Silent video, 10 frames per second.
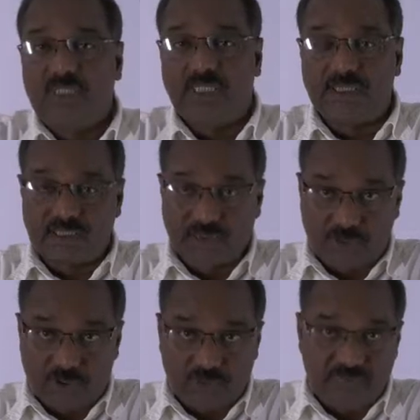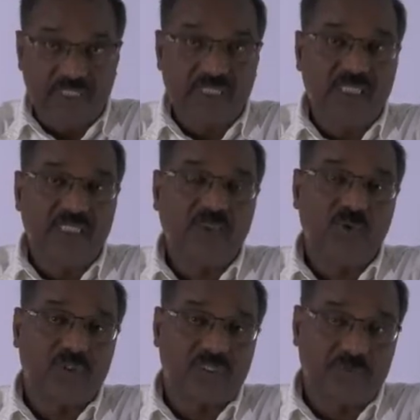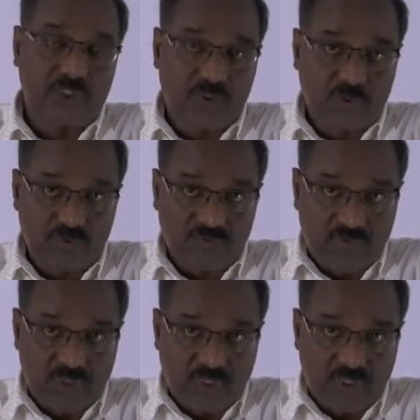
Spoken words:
either subset of integers or subset of